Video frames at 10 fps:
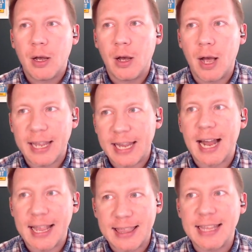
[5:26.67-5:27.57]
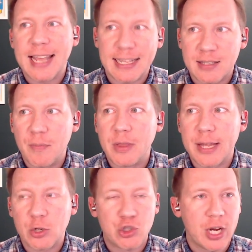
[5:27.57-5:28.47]
Again, I think that's something
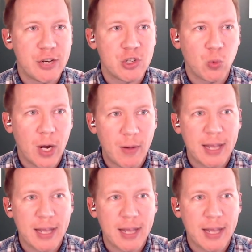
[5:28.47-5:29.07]
that'll change as well.